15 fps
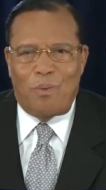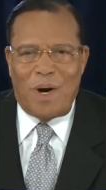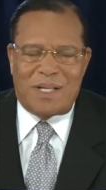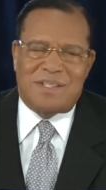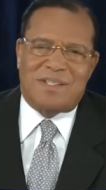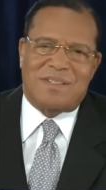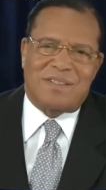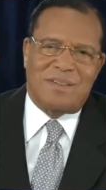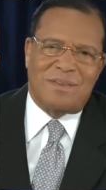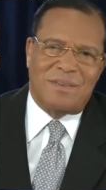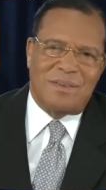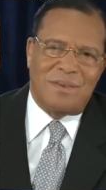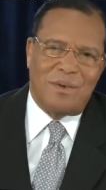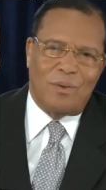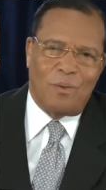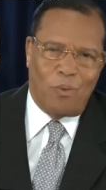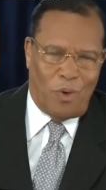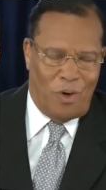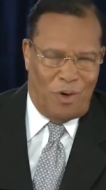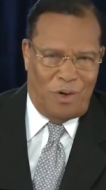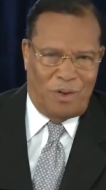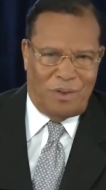Western
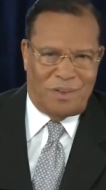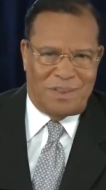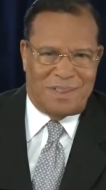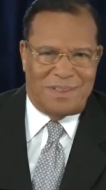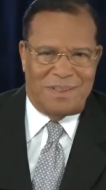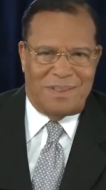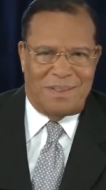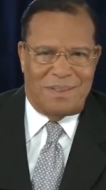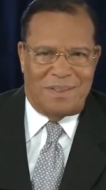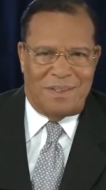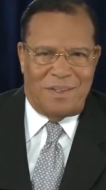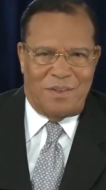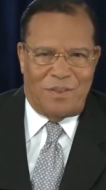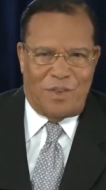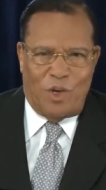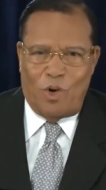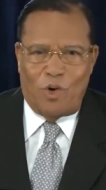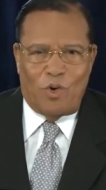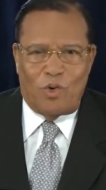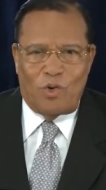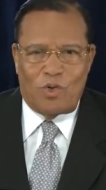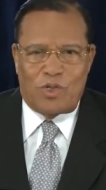world.
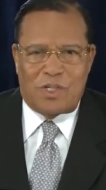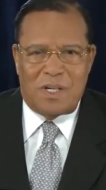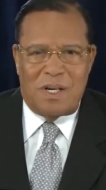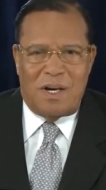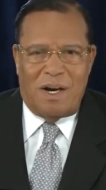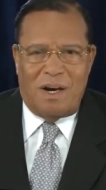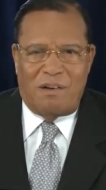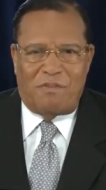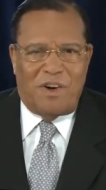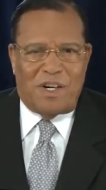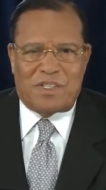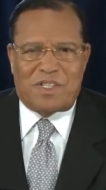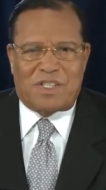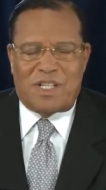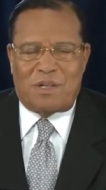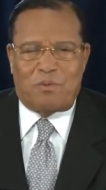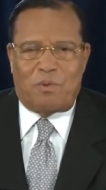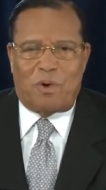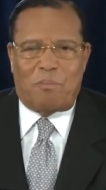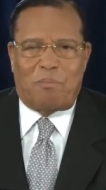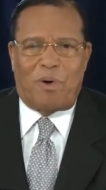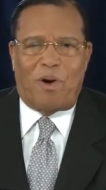Those of us that
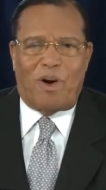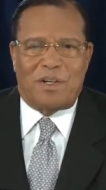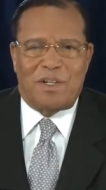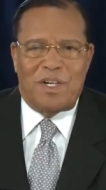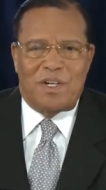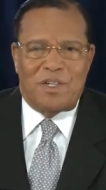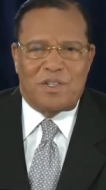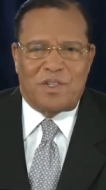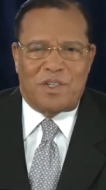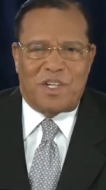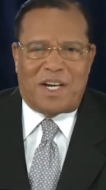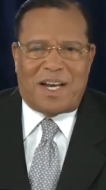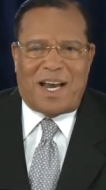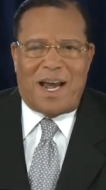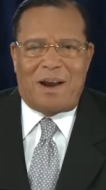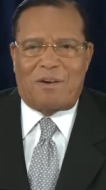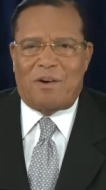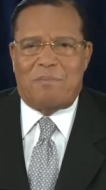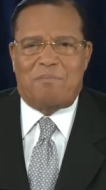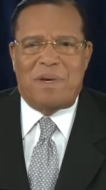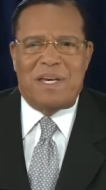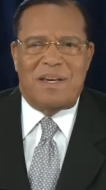were brought to the
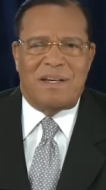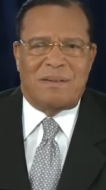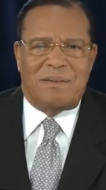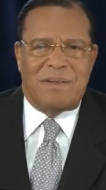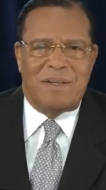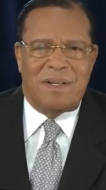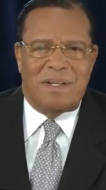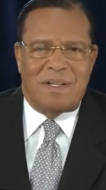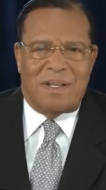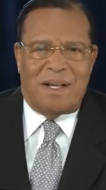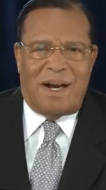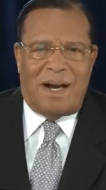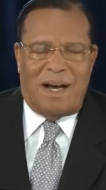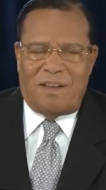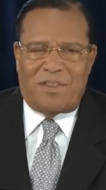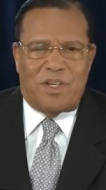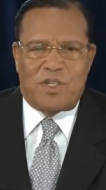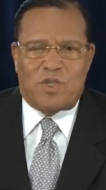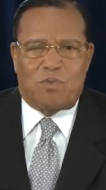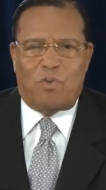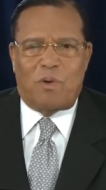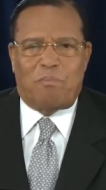Caribbean,
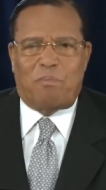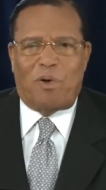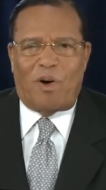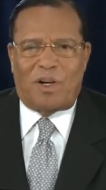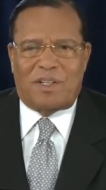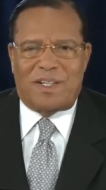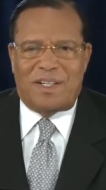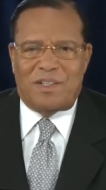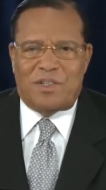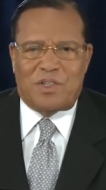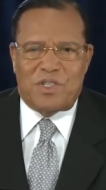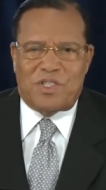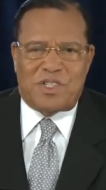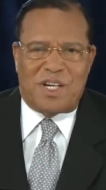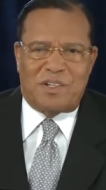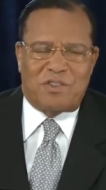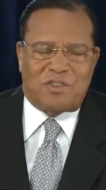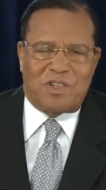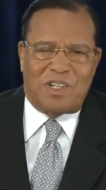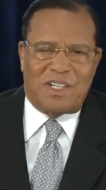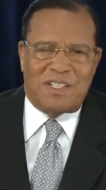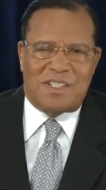others were brought into
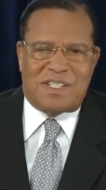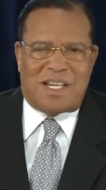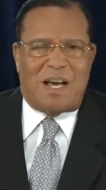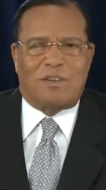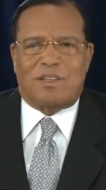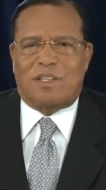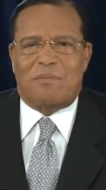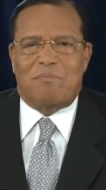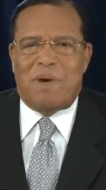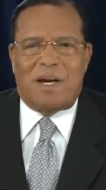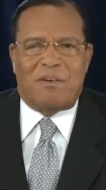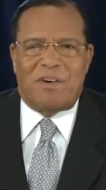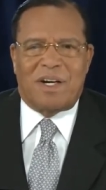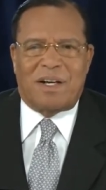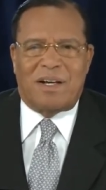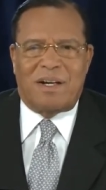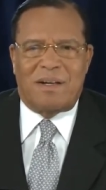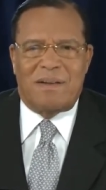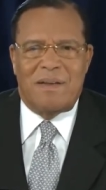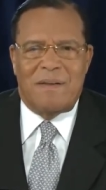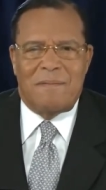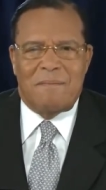Central and South
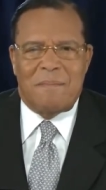America,